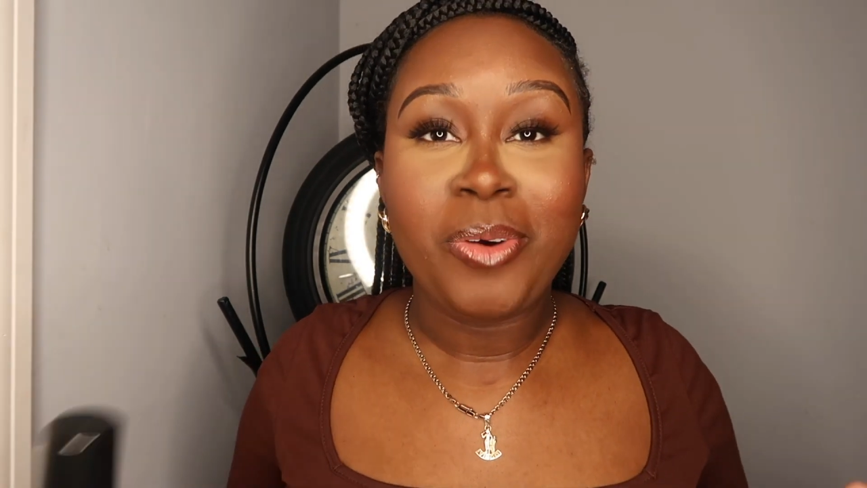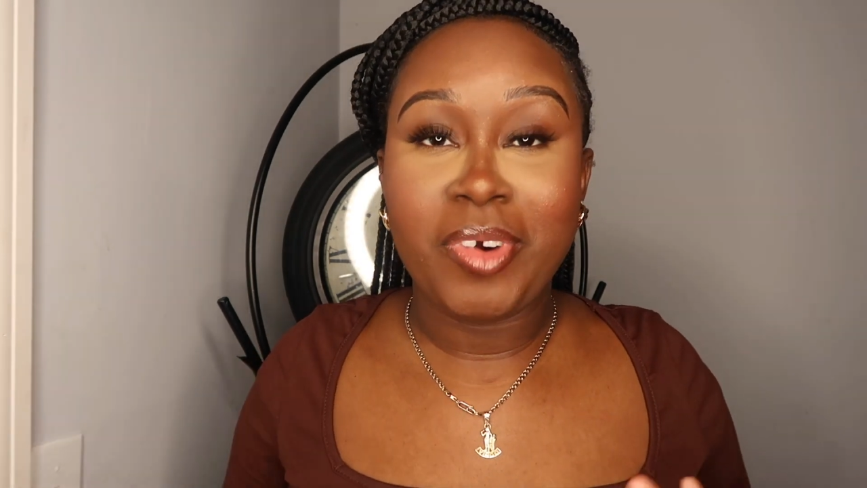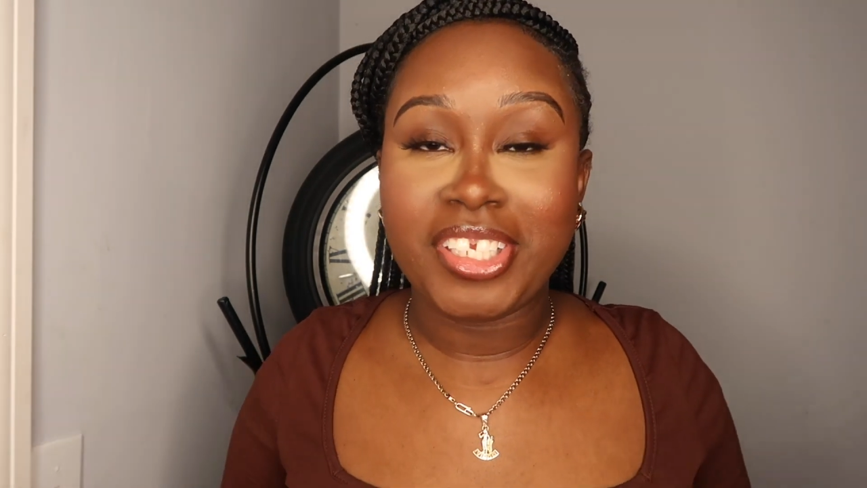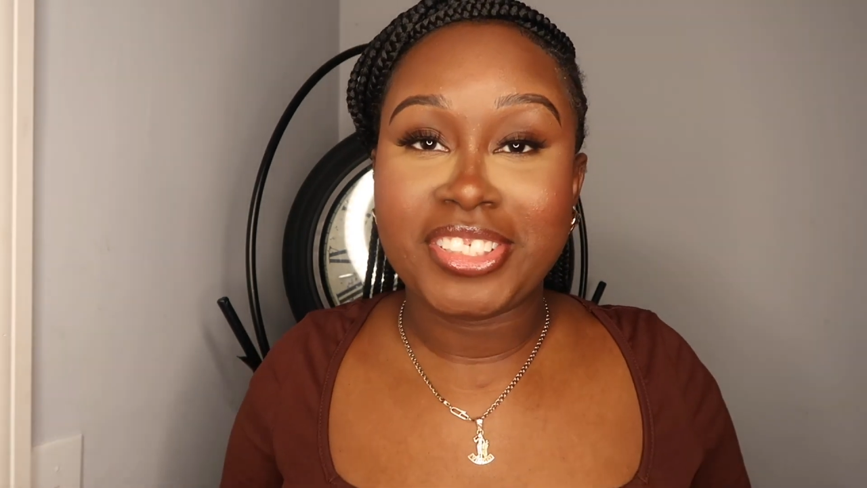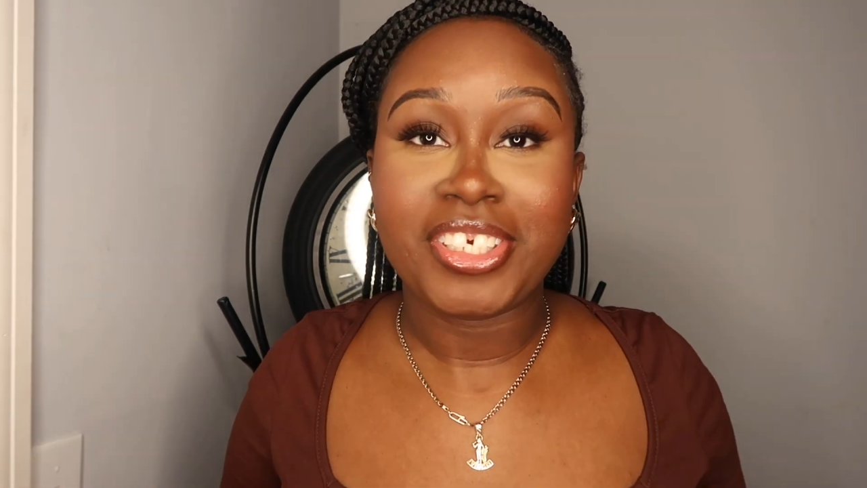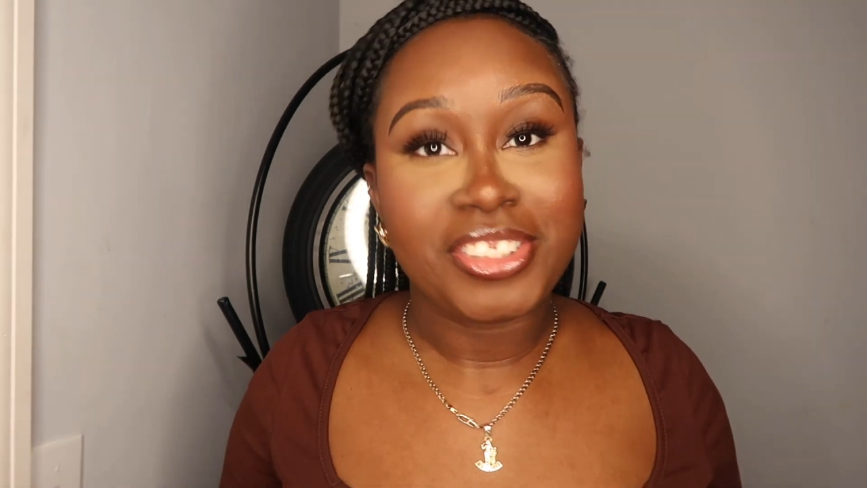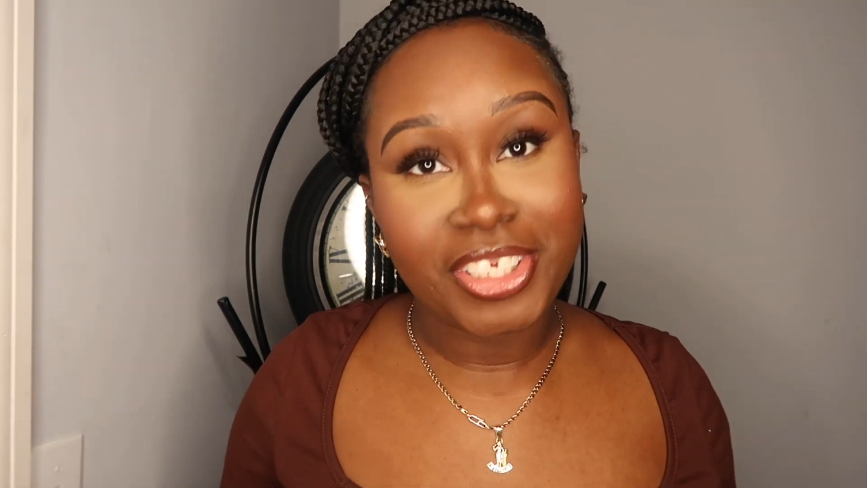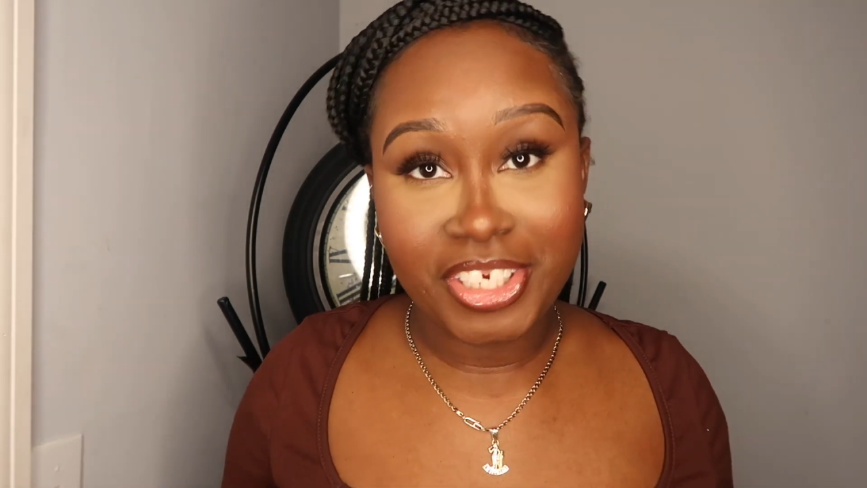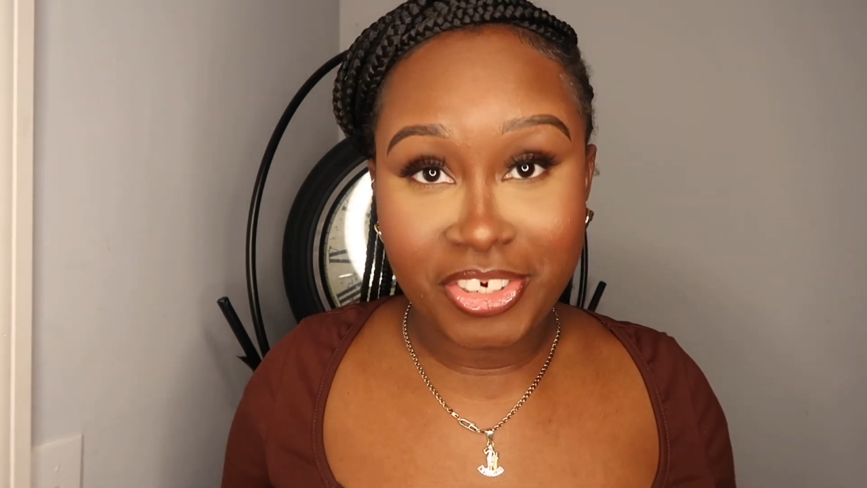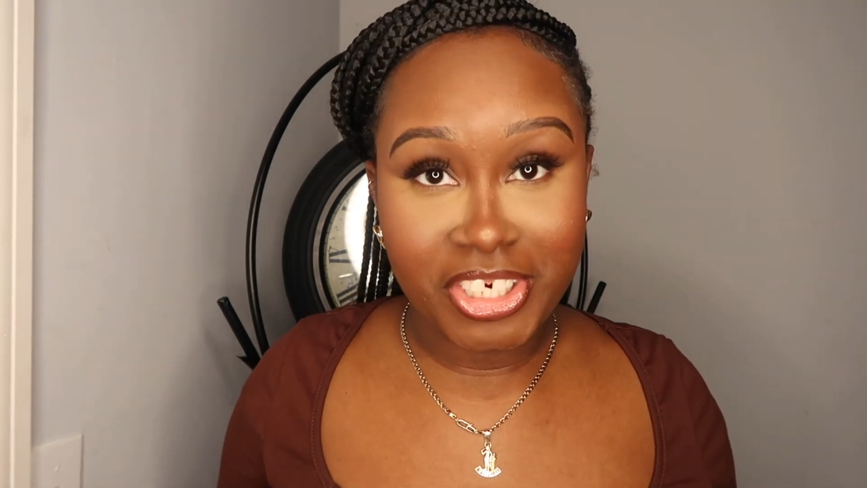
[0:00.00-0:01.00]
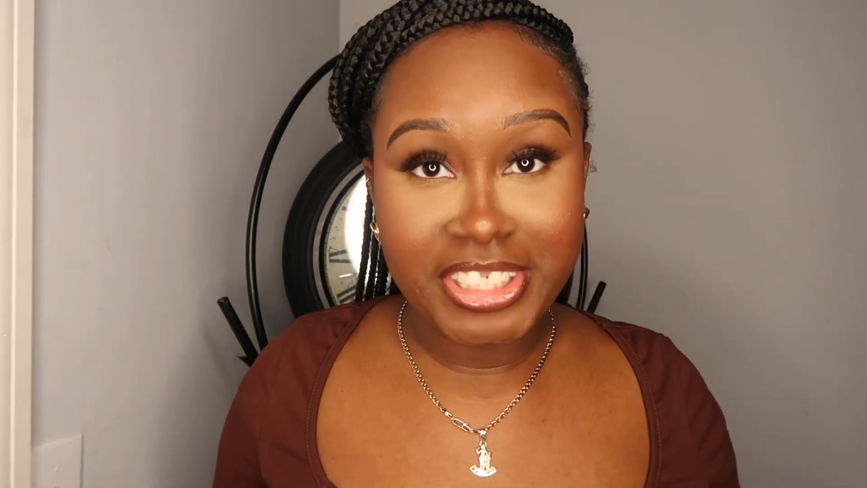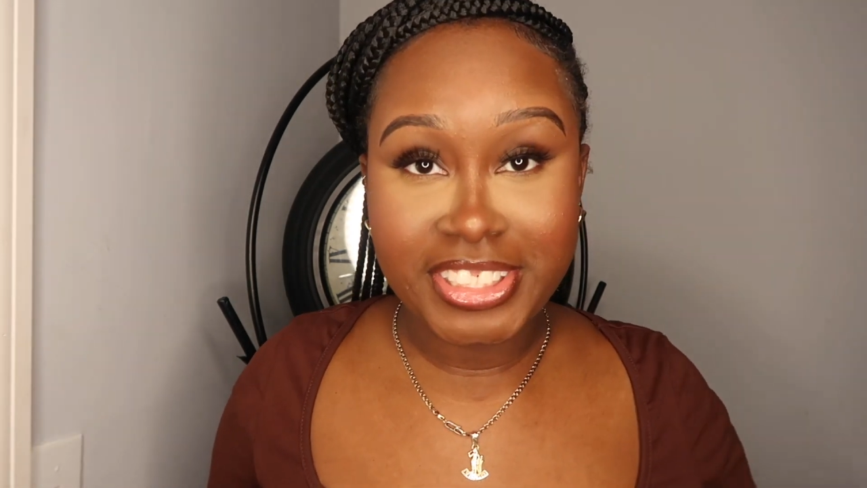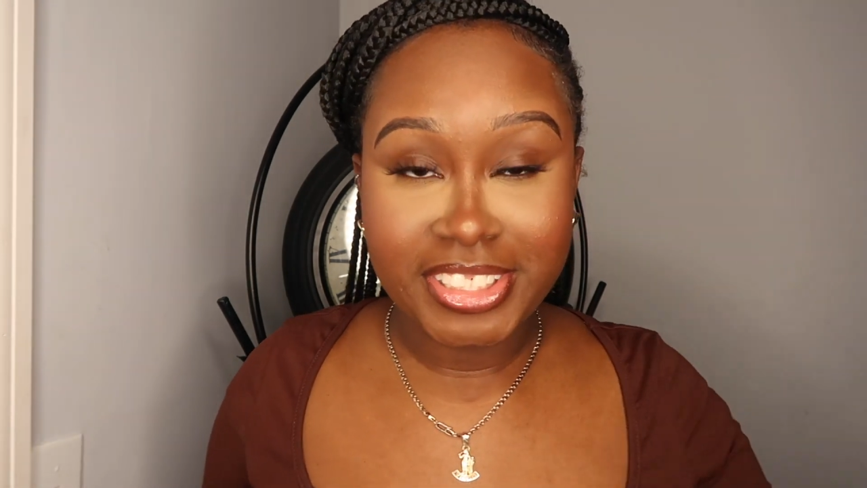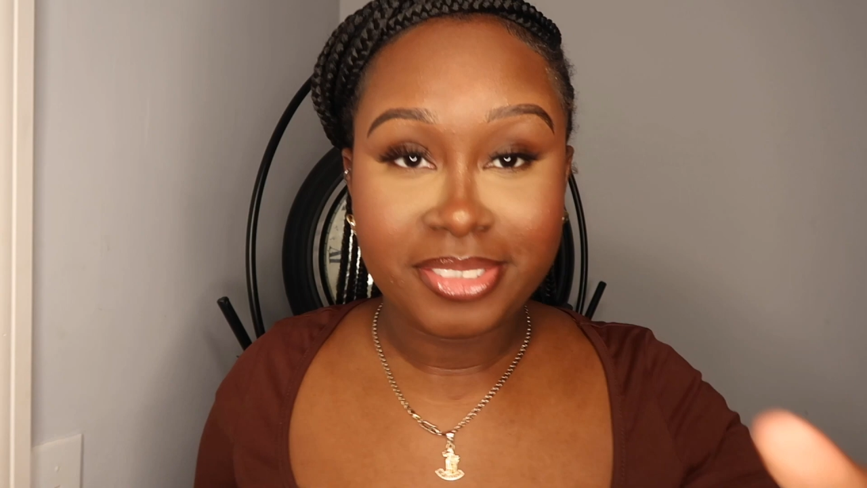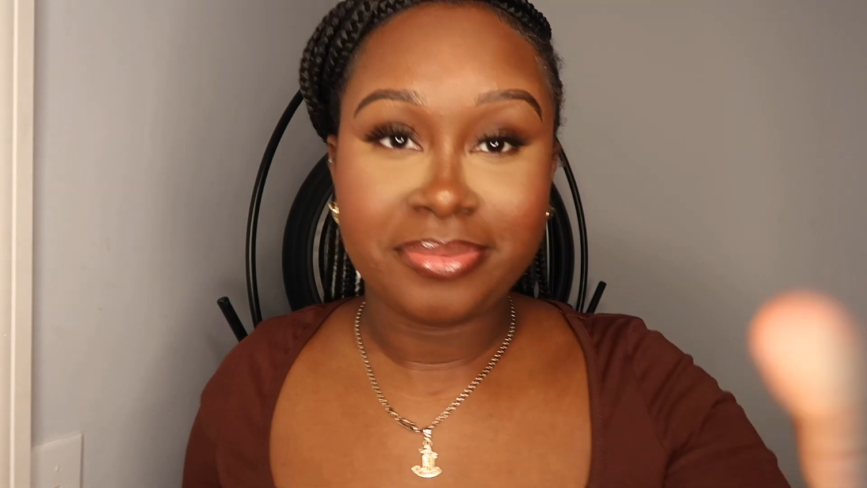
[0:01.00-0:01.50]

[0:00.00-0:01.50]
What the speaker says: when it starts looking crazy.